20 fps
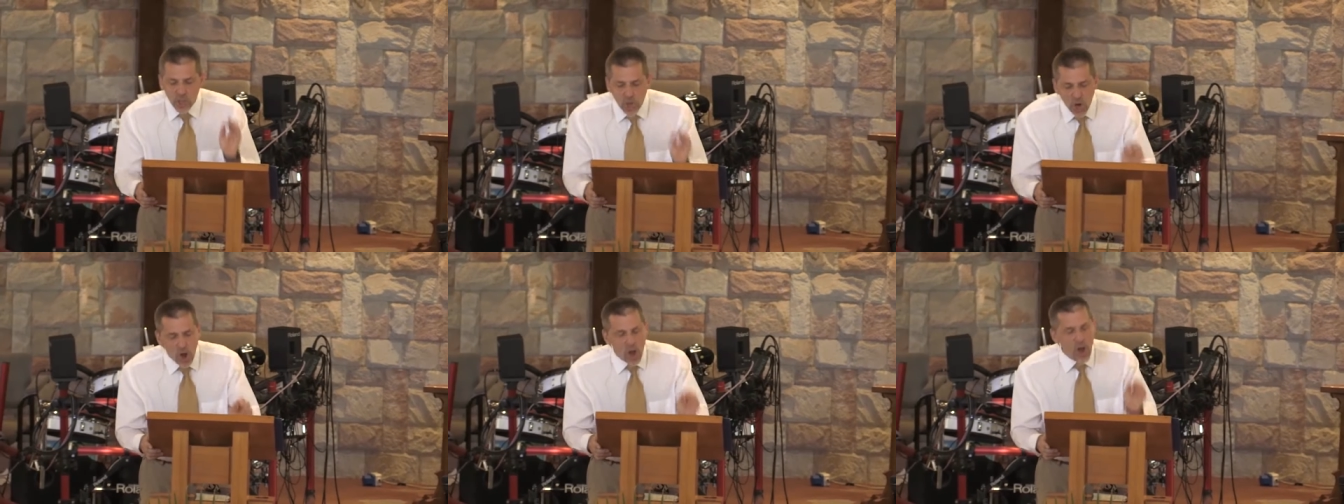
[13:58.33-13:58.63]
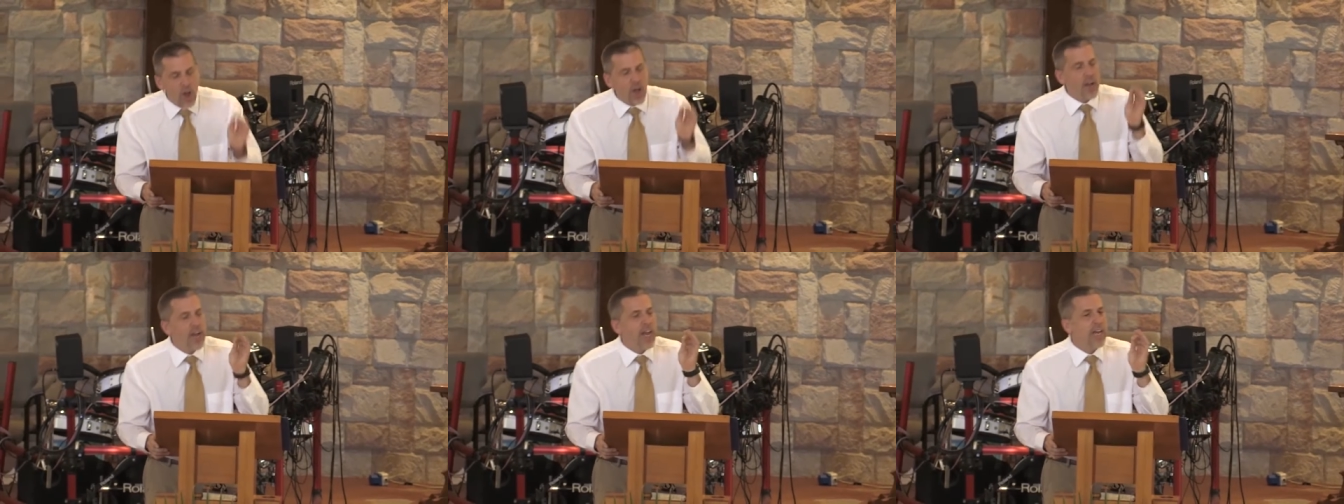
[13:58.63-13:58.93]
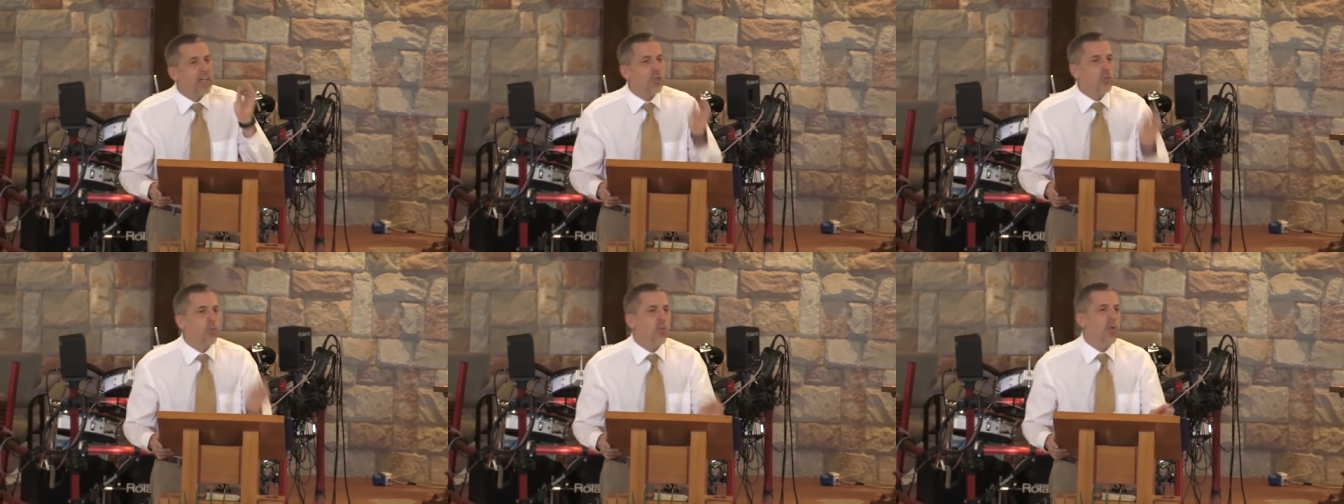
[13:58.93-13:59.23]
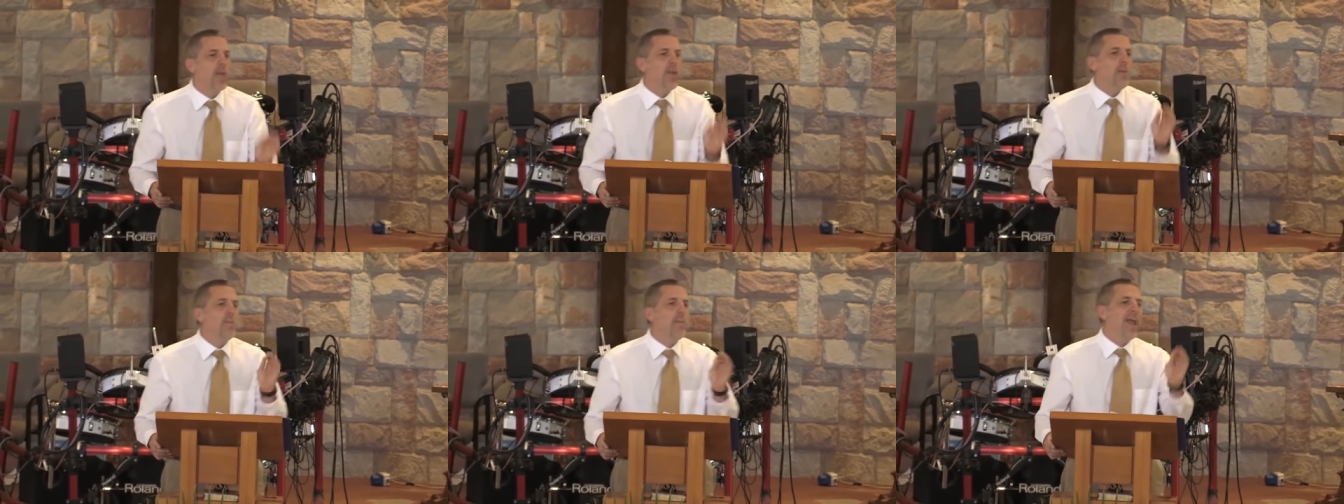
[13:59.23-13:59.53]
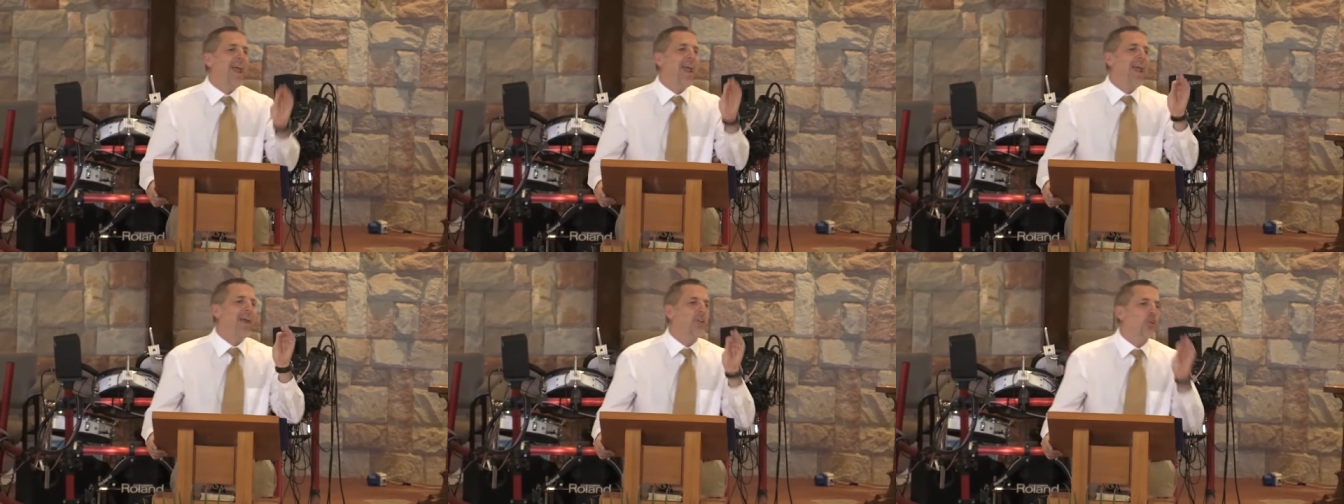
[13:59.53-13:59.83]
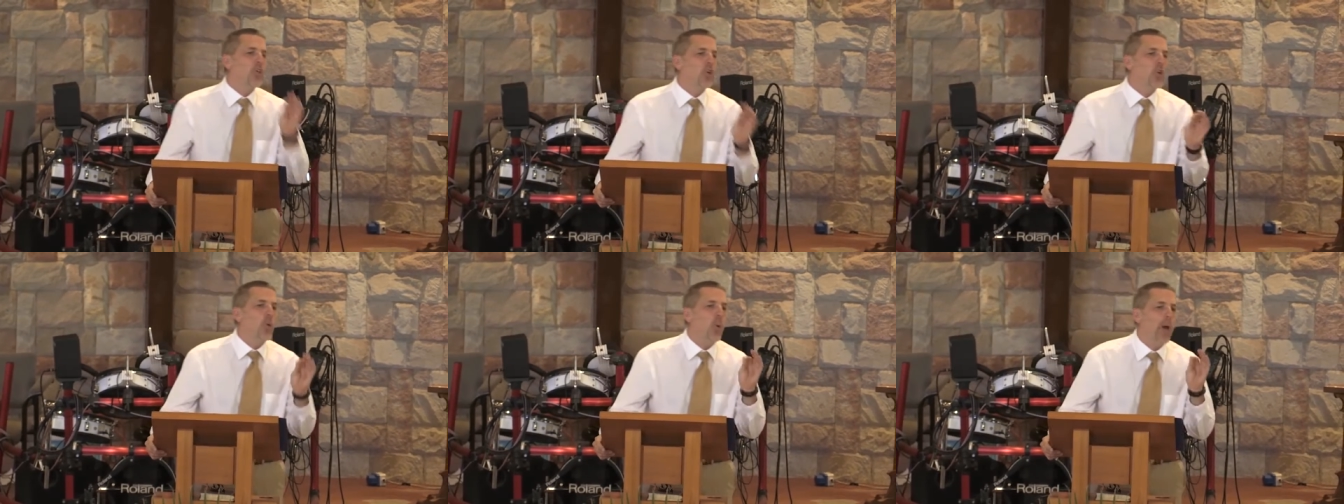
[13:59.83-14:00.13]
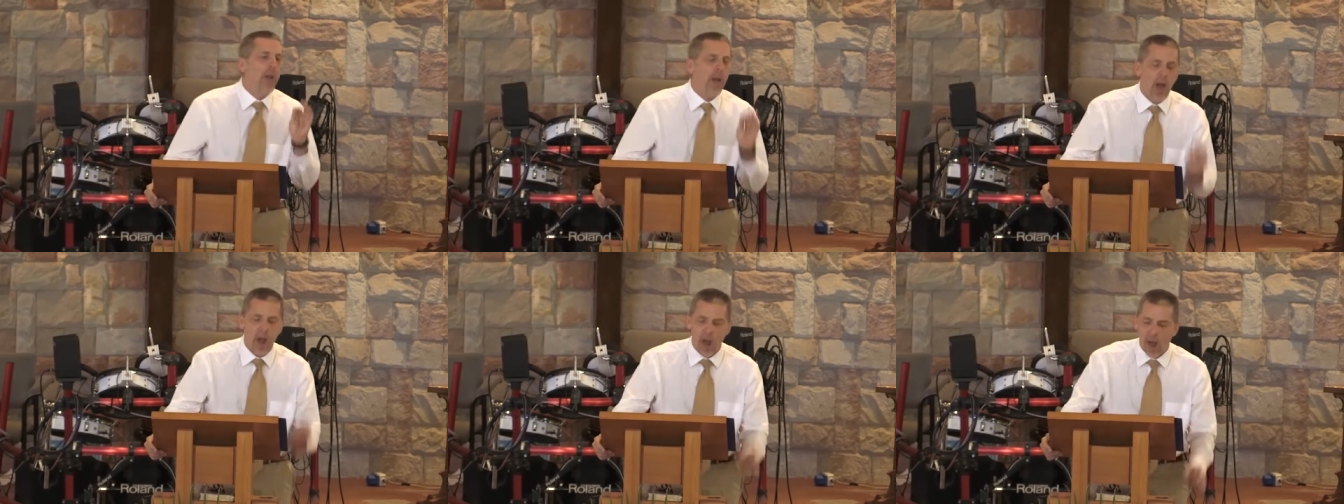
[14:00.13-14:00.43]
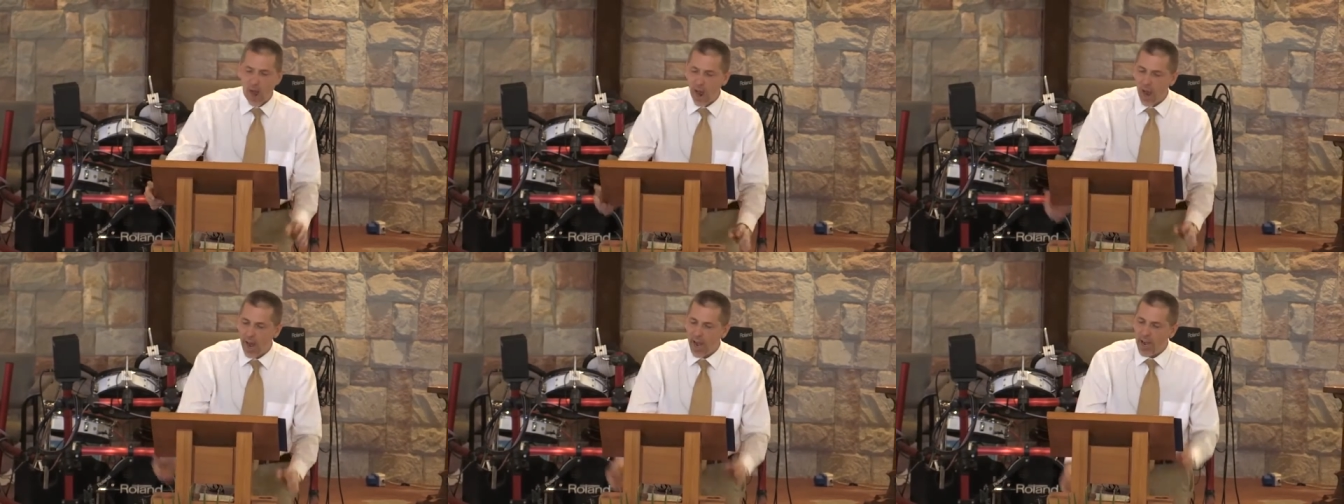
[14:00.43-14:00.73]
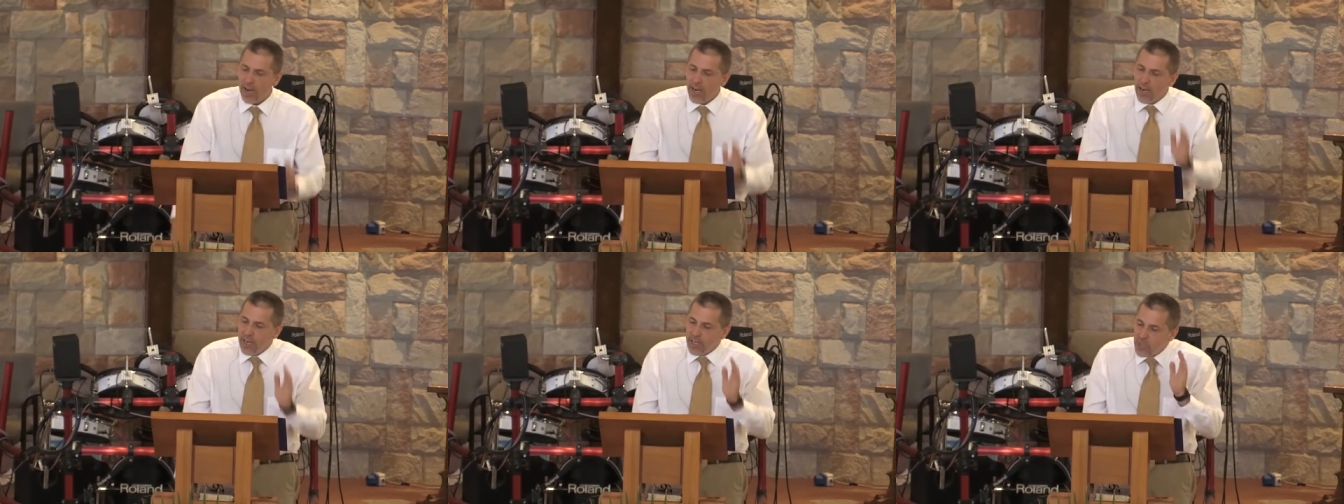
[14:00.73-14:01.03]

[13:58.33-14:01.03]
God has remade you and I